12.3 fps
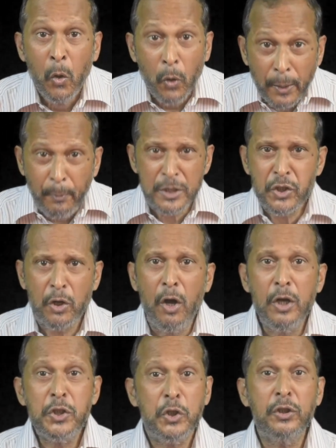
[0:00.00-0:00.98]
One must
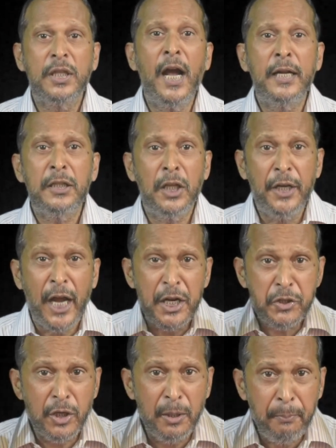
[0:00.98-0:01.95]
also thank the
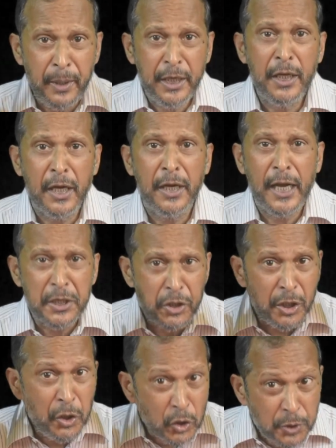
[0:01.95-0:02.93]
national media,
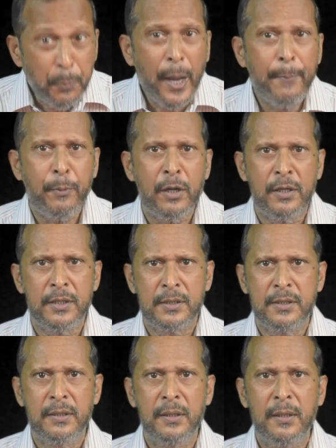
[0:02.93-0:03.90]
national
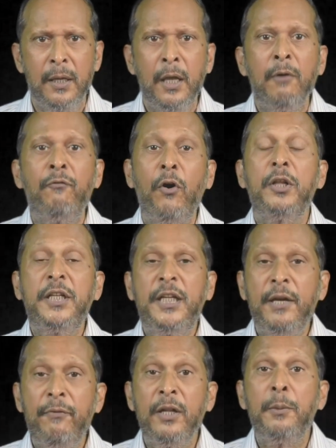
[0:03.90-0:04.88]
newspapers, for
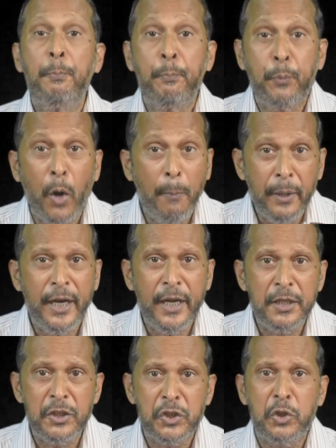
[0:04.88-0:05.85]
giving
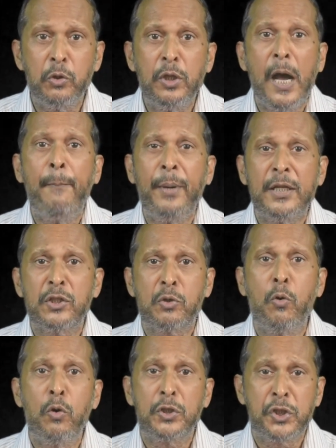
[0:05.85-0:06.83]
prominence to the apex
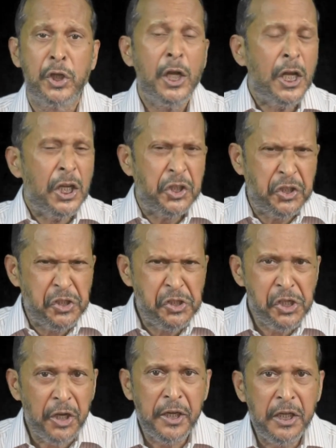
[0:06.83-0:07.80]
court's
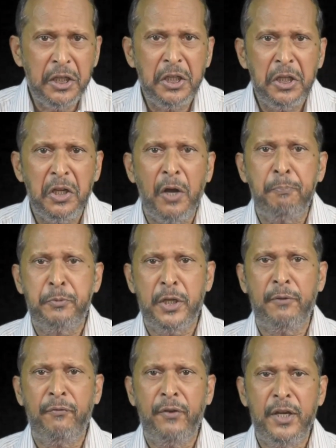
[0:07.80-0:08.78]
searing
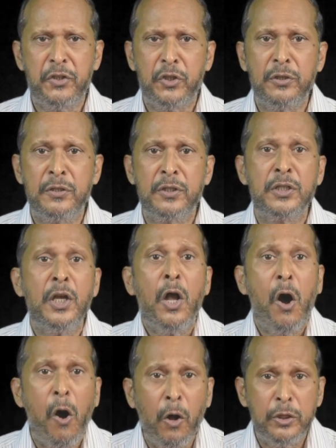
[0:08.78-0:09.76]
observations
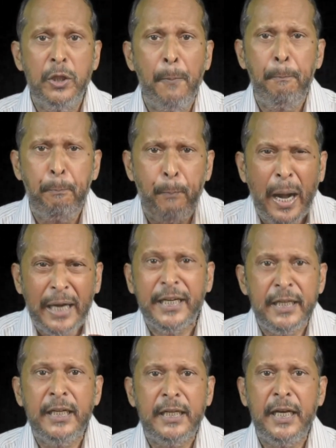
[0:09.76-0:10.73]
on the
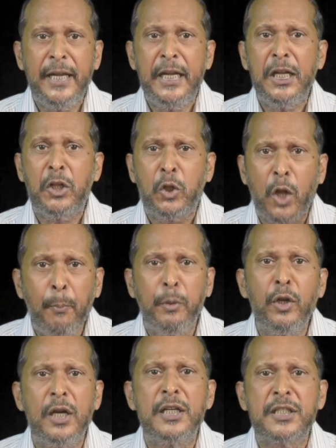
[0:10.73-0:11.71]
patently
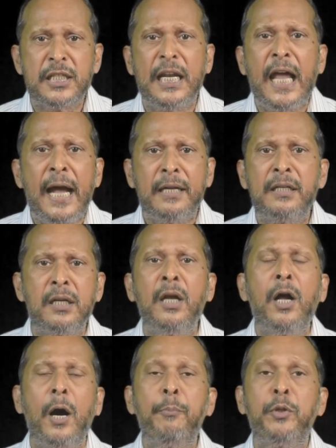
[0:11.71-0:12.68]
communal slant
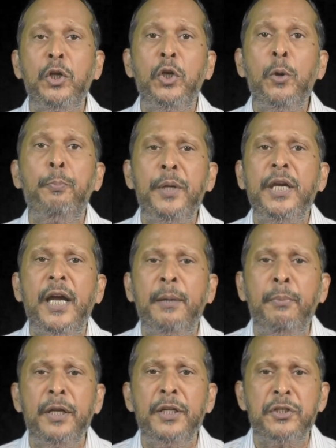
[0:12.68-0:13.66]
of the UP
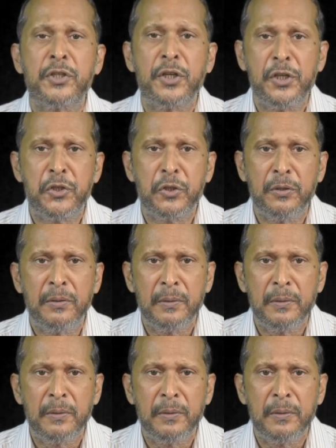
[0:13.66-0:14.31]
administration.